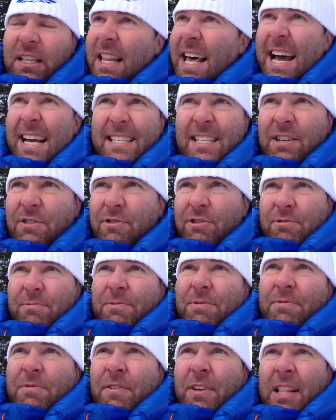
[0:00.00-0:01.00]
classic
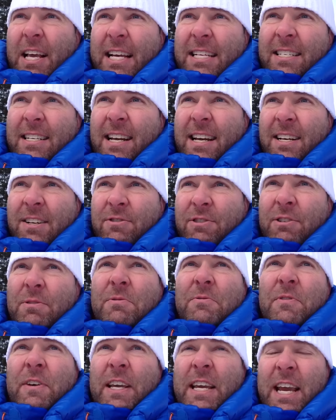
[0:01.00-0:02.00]
Christmas movie last night,
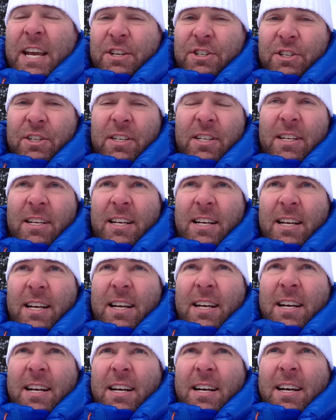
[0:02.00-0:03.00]
Christmas Vacation.
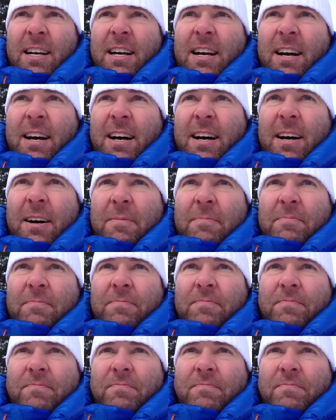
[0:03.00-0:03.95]
Um,